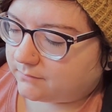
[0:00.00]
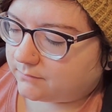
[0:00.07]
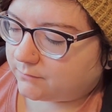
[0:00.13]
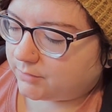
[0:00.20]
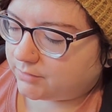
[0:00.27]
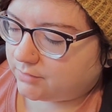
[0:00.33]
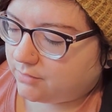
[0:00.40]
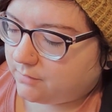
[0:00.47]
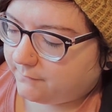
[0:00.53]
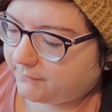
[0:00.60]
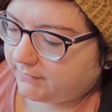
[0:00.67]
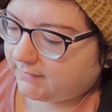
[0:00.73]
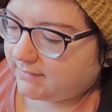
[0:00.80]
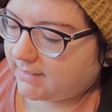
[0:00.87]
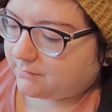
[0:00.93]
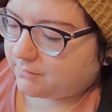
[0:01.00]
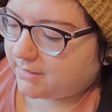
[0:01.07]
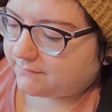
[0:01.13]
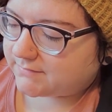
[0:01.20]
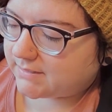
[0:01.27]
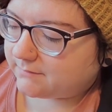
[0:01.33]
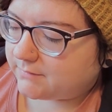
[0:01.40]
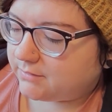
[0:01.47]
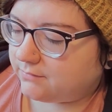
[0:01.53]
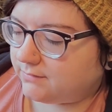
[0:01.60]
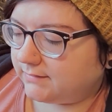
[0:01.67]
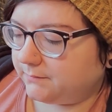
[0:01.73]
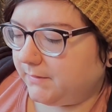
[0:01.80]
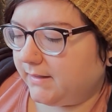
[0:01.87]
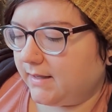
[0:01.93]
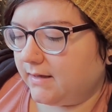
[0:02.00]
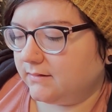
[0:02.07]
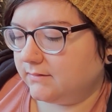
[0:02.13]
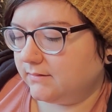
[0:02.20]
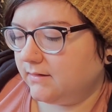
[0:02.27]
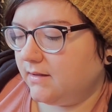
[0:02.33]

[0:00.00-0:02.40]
which hopefully I will have time to do this weekend.